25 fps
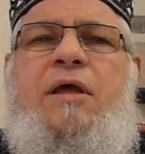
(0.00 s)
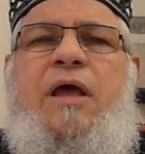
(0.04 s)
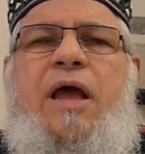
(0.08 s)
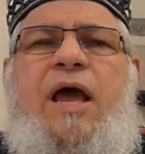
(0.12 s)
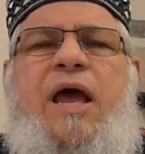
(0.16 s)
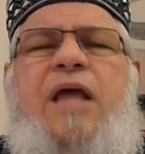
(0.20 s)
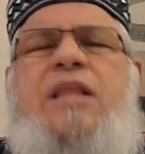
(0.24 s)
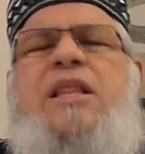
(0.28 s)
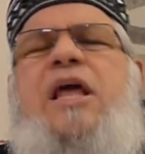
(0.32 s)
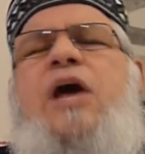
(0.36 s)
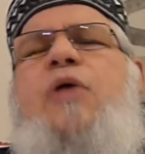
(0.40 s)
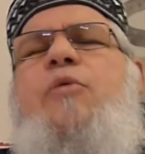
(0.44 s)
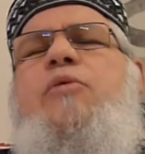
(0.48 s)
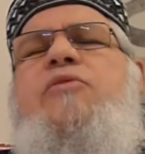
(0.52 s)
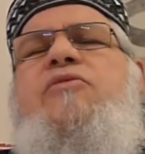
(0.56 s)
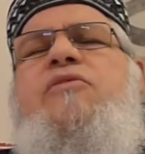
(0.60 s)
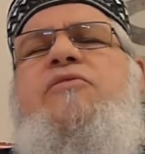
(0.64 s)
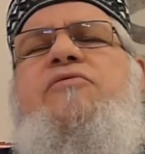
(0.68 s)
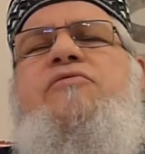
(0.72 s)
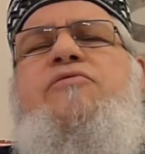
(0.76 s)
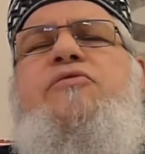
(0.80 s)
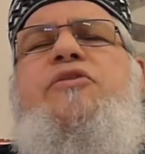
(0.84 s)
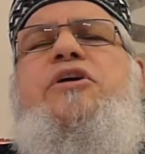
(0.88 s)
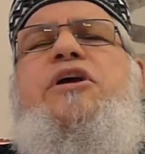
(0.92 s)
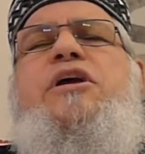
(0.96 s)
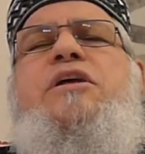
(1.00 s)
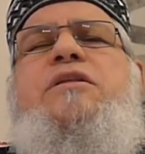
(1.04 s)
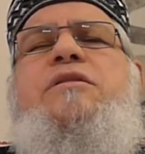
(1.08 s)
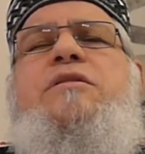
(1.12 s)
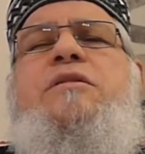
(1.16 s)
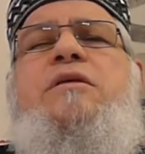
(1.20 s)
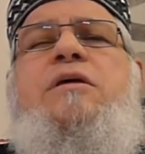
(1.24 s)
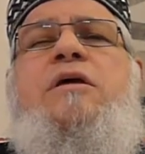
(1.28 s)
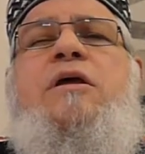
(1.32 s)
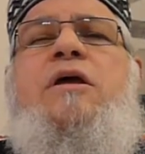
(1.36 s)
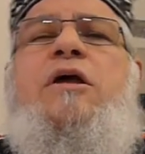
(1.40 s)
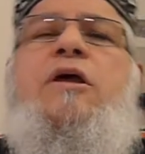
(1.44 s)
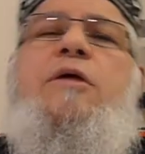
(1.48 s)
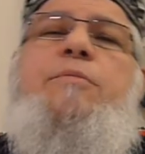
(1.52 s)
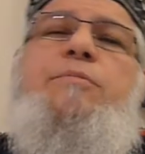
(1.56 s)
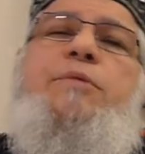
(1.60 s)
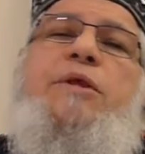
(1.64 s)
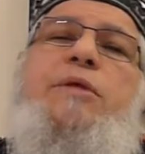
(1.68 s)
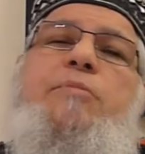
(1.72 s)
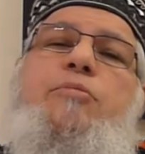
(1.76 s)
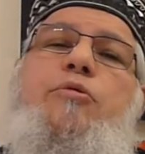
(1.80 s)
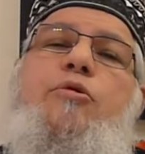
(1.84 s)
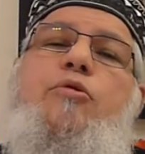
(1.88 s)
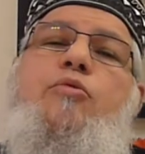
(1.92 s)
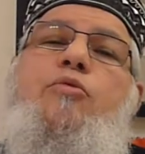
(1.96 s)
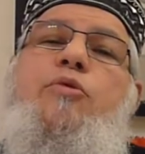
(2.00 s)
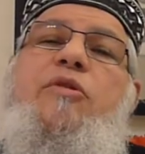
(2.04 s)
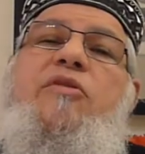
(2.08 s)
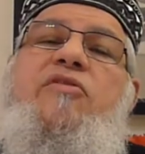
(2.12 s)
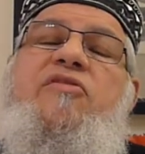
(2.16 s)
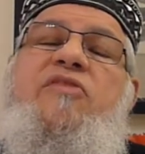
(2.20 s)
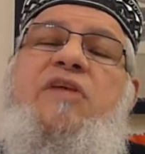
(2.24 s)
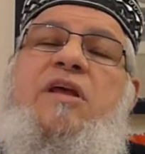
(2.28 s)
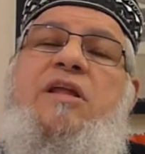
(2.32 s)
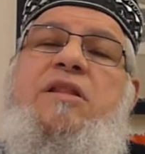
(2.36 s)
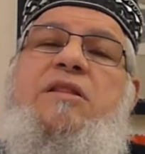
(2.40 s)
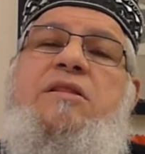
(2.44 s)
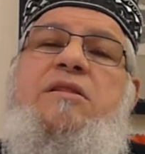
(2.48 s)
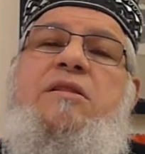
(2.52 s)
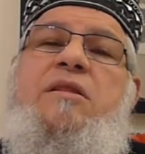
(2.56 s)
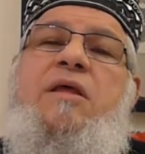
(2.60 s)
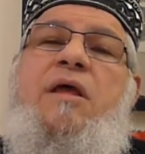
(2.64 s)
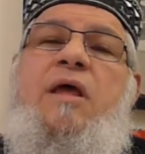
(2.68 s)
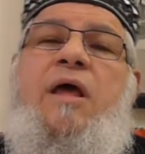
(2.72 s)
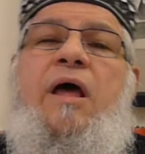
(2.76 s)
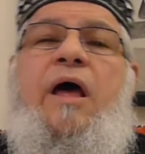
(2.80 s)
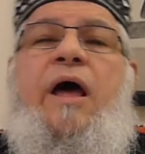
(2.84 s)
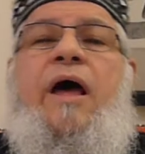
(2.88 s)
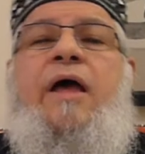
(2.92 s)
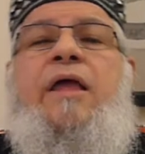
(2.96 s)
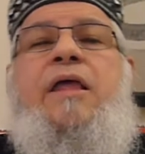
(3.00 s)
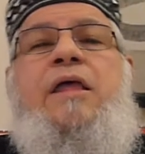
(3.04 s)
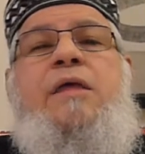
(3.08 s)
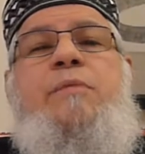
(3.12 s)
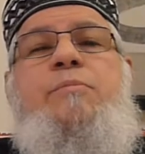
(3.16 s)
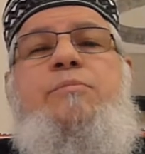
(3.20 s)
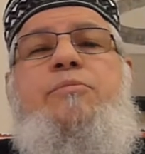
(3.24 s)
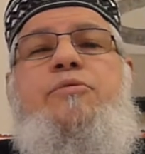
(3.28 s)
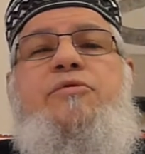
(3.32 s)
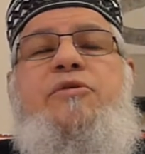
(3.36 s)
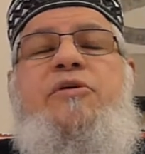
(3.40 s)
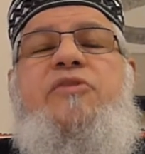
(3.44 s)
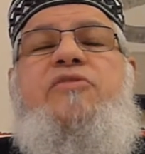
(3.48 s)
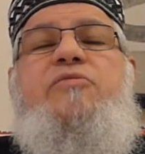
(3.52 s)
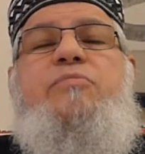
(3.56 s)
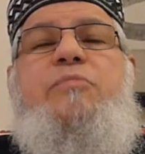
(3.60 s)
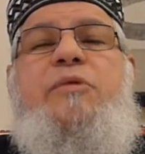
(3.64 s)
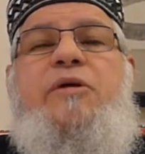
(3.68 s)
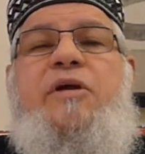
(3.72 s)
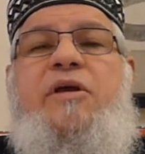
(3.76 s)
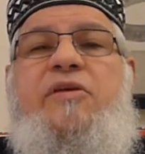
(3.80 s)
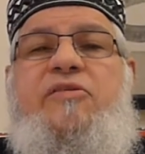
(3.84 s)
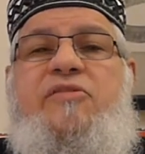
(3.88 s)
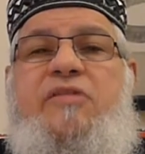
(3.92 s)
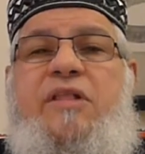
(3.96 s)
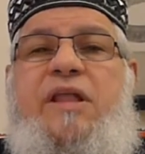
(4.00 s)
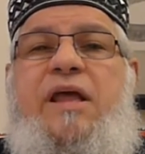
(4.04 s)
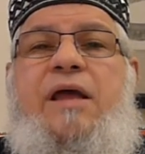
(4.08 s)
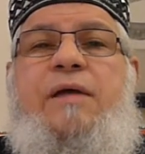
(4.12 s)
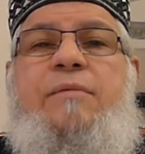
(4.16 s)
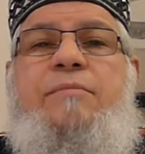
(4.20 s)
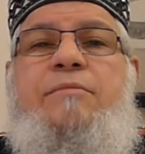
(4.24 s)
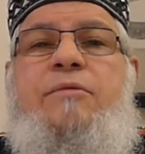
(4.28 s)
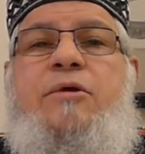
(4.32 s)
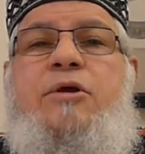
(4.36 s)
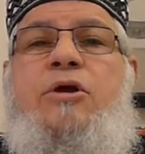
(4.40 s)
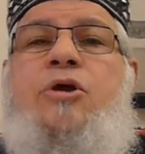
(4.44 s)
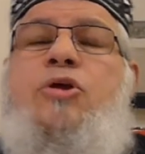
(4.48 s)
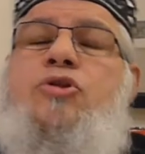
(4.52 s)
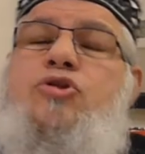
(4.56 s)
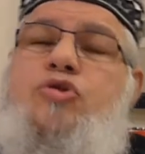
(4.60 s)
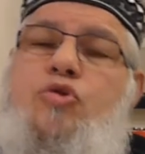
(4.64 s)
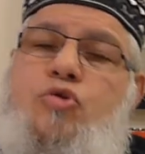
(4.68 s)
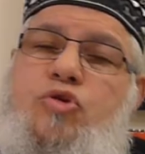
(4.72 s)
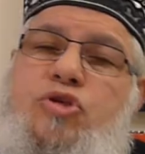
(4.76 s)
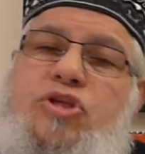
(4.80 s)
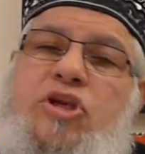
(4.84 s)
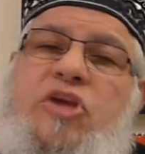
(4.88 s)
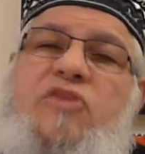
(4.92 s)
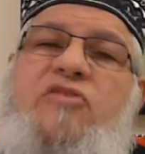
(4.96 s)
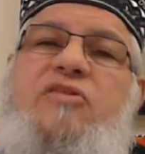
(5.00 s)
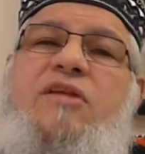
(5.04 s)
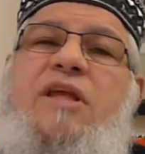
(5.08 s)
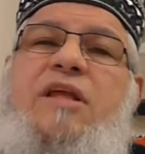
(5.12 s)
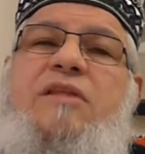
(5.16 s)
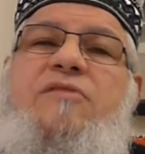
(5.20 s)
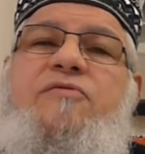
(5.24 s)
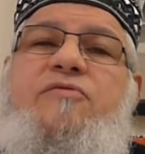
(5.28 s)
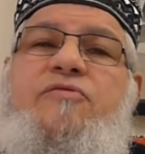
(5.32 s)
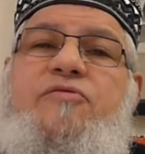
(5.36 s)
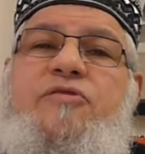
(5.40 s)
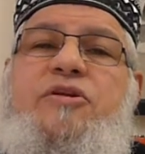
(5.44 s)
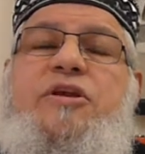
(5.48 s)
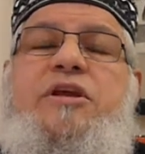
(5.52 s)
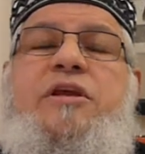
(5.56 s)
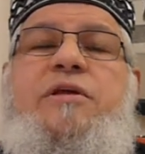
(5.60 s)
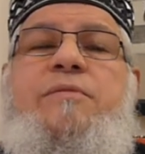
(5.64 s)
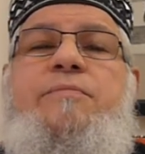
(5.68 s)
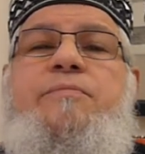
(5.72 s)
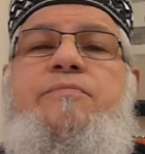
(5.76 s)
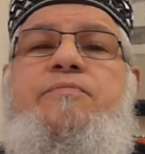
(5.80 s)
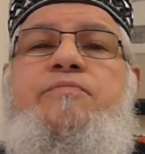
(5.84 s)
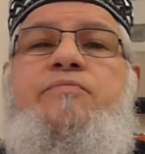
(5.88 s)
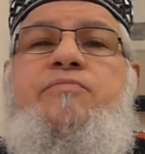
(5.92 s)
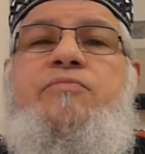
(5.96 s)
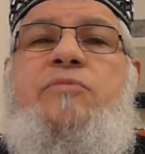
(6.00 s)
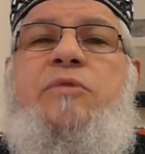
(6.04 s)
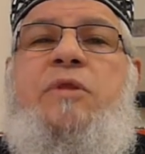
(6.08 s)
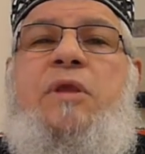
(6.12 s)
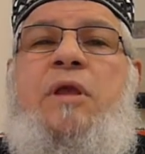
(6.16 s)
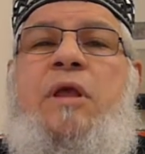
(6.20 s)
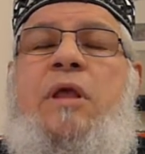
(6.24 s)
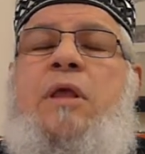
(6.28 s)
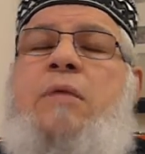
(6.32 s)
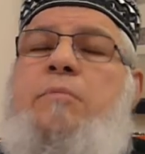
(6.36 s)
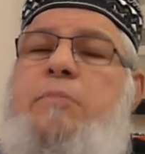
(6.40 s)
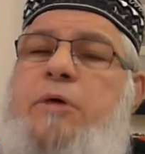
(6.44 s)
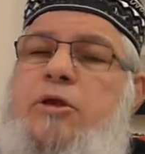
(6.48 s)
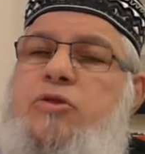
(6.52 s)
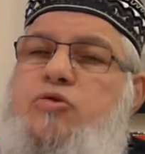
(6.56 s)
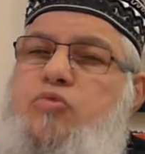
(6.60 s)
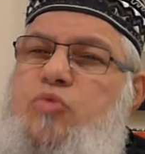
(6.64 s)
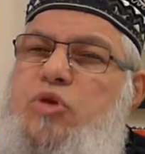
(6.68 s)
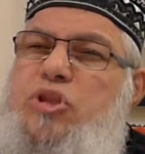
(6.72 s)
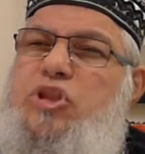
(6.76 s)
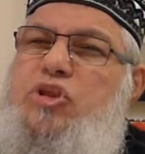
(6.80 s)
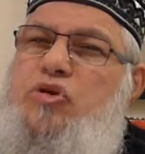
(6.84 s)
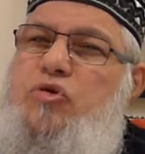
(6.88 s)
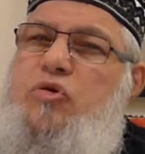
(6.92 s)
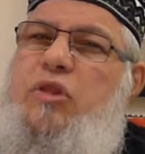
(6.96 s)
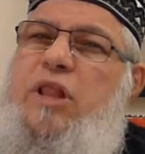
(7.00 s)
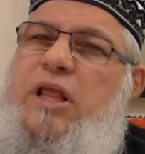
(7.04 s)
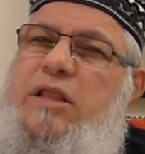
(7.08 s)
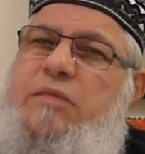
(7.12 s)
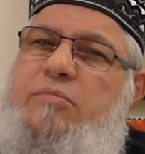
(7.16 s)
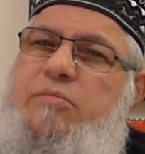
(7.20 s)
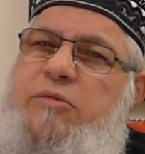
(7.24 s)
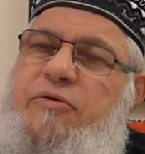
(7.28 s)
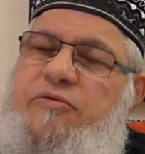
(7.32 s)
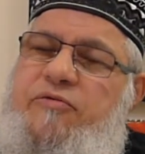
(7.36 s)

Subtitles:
And I was afraid people will say, I embrace my Islam to just get free. But when you let me